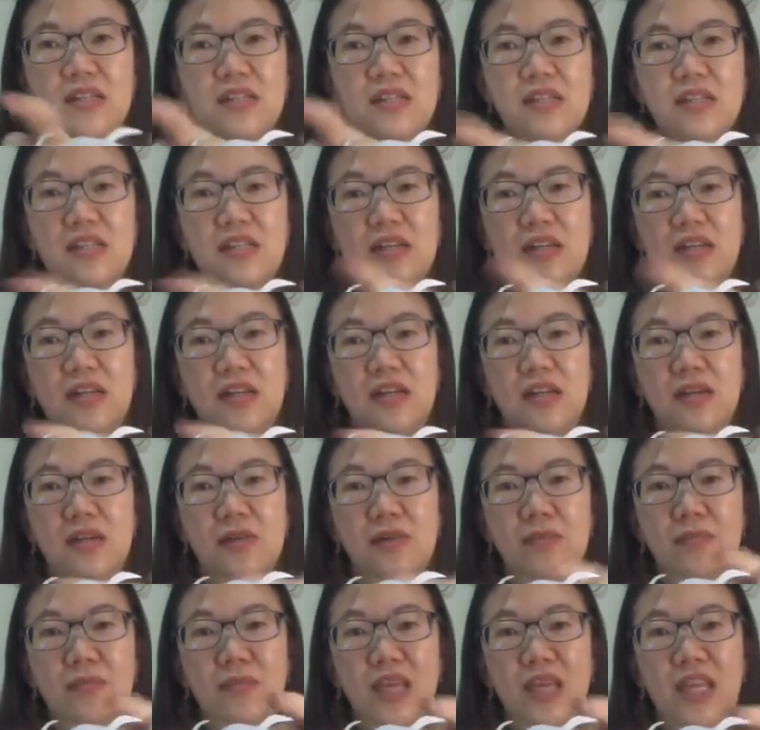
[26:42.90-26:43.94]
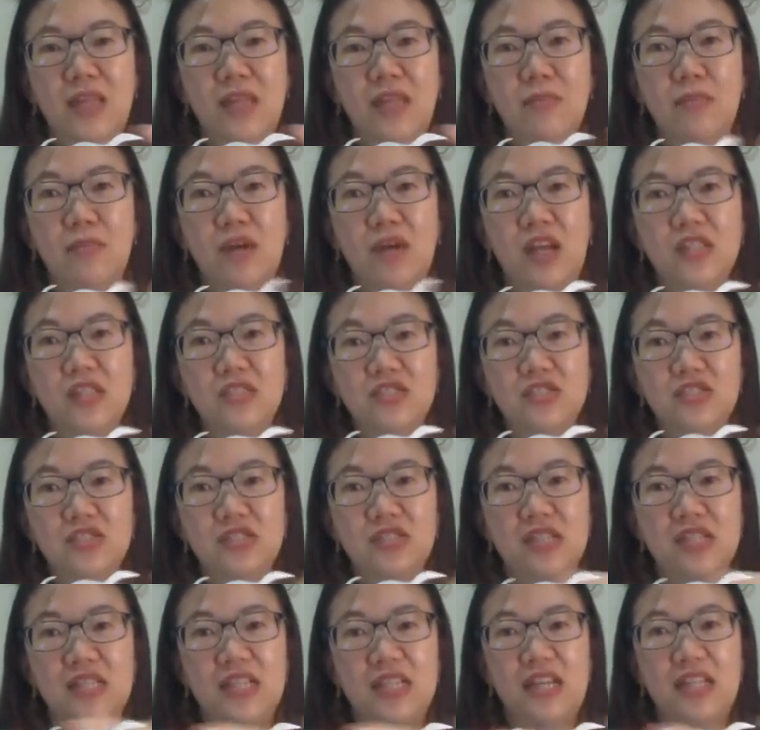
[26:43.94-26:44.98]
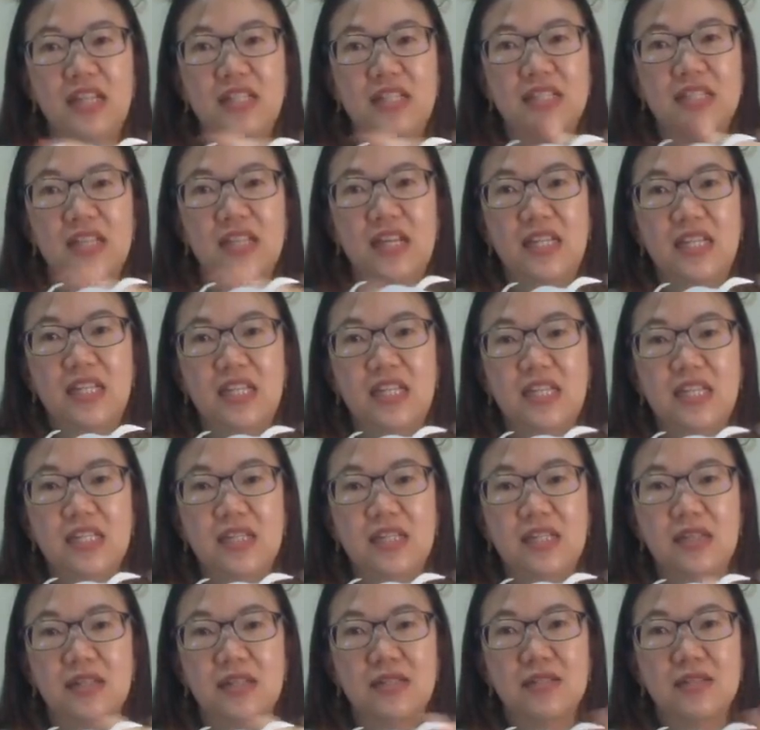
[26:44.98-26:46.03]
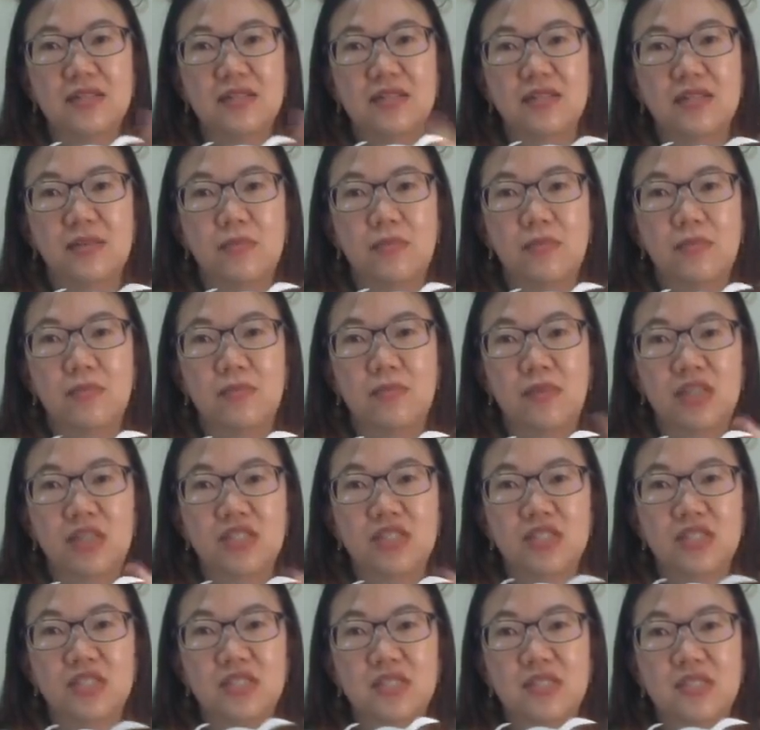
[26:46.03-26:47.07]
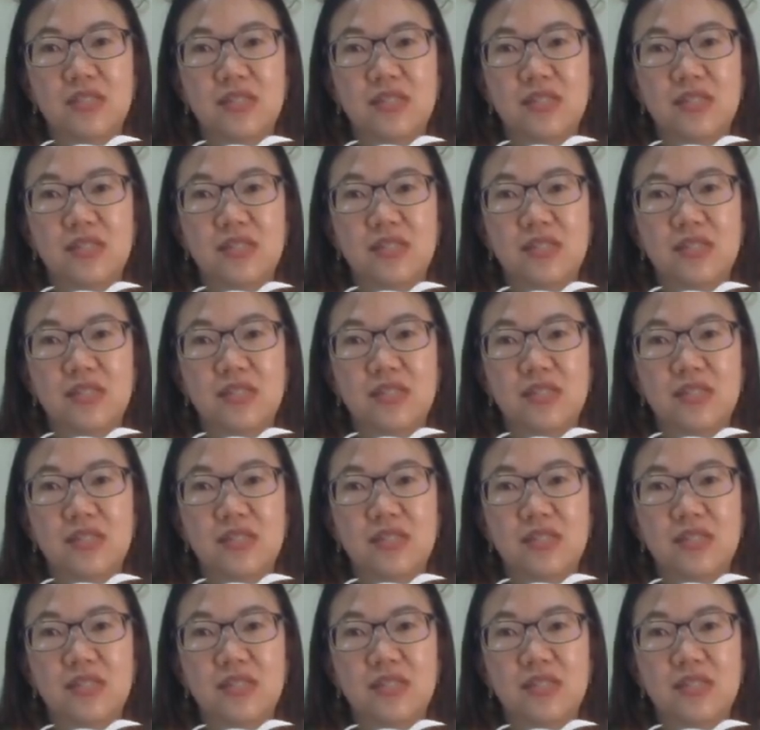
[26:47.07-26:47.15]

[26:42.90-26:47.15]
the main branch and then the tiny little branches.